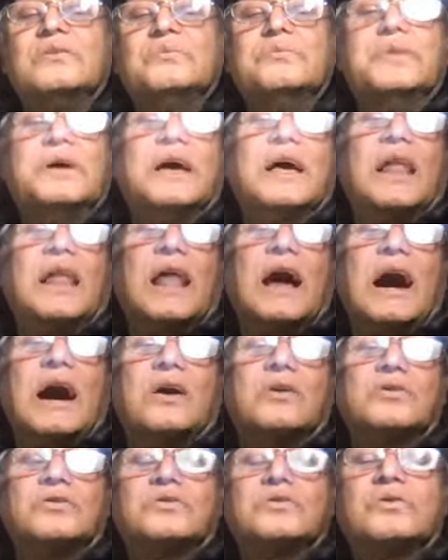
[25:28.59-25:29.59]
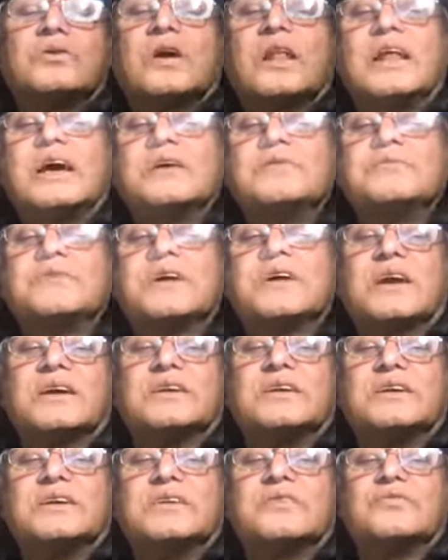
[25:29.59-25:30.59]
be allowed to claim
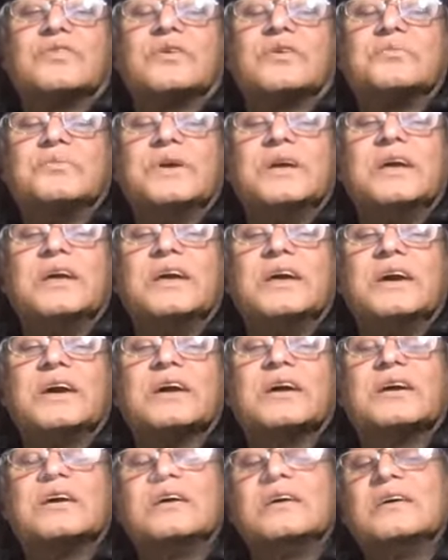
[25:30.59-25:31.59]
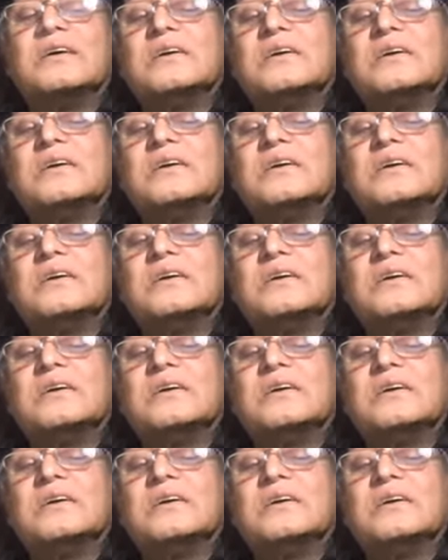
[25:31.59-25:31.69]
credit for being